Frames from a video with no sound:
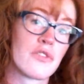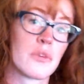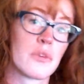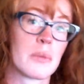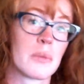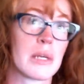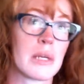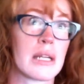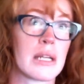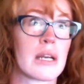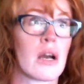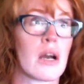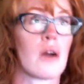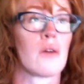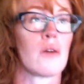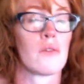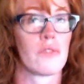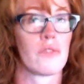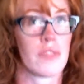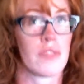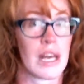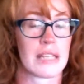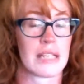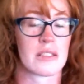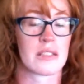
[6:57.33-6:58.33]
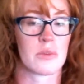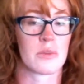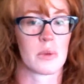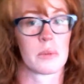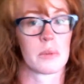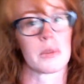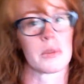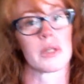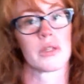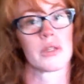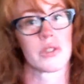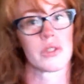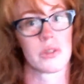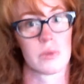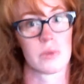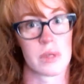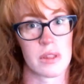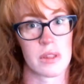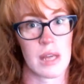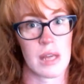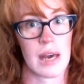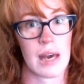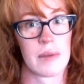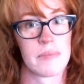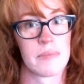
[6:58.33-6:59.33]
for me to go, that's what I'm going to do with
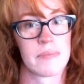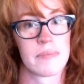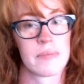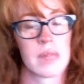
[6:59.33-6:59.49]
that.